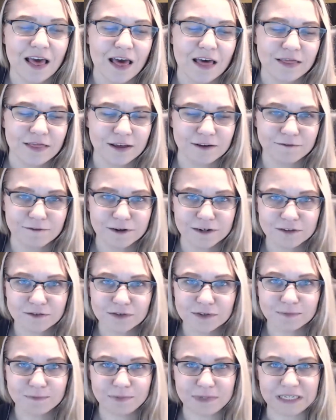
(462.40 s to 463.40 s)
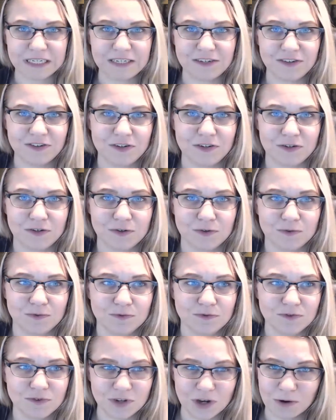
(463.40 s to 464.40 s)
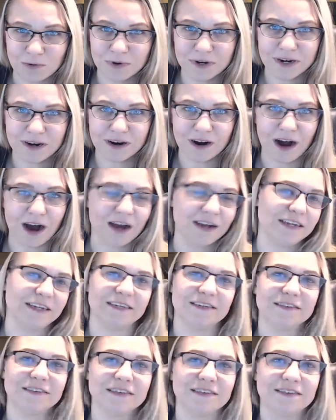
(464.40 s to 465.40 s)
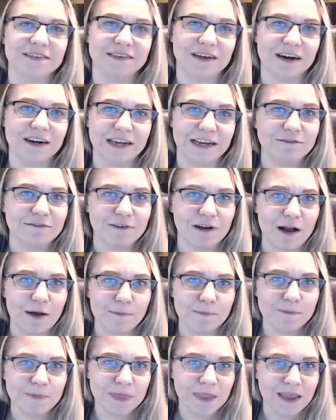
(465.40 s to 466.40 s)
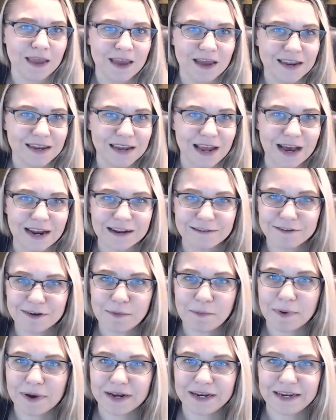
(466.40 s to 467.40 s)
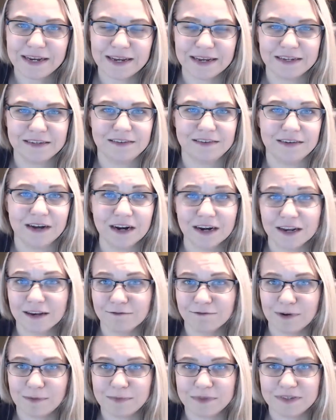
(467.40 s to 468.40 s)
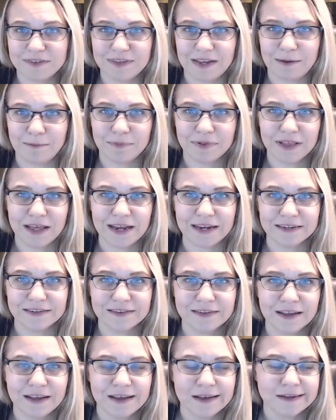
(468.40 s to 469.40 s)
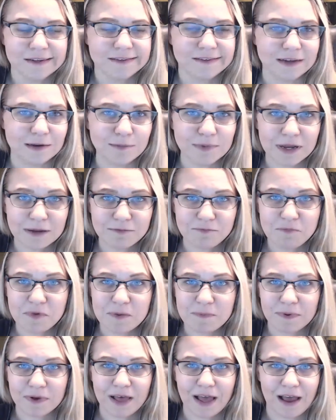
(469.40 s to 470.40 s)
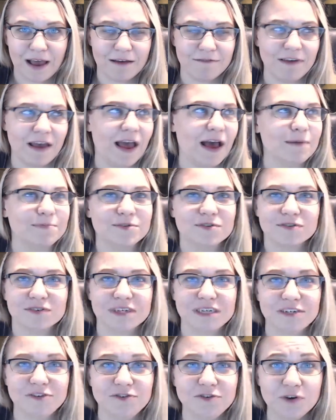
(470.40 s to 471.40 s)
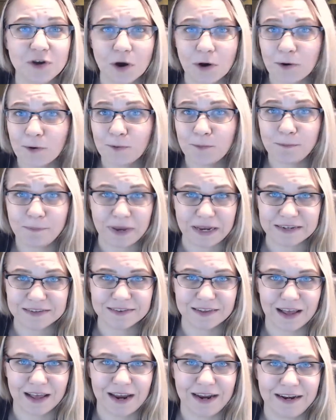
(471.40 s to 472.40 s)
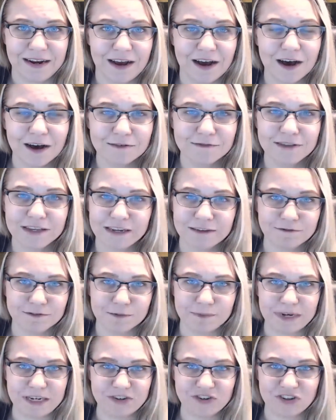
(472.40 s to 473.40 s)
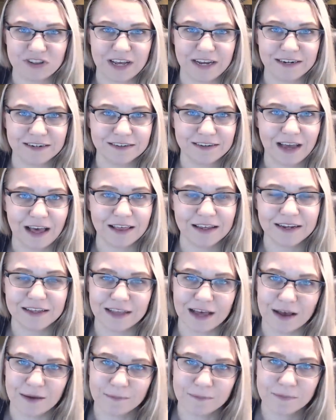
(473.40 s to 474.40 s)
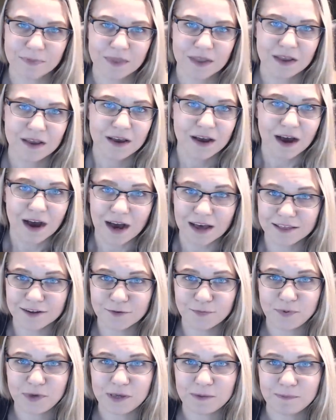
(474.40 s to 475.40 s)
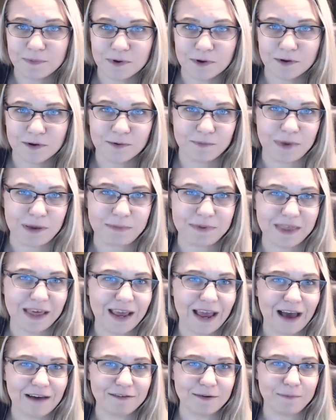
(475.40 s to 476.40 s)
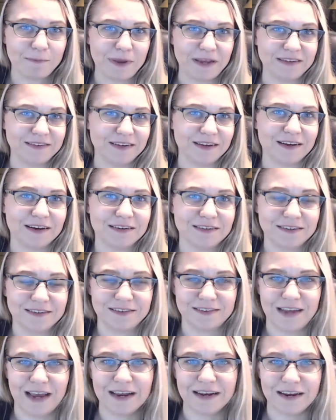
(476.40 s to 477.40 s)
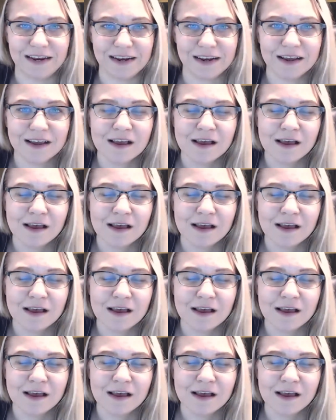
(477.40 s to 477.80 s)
The first would be to know where your audience is starting from. Not everybody is starting from the same place. Sometimes people have absolutely no baseline of the information that you're telling them. Other people, maybe they have a basic understanding.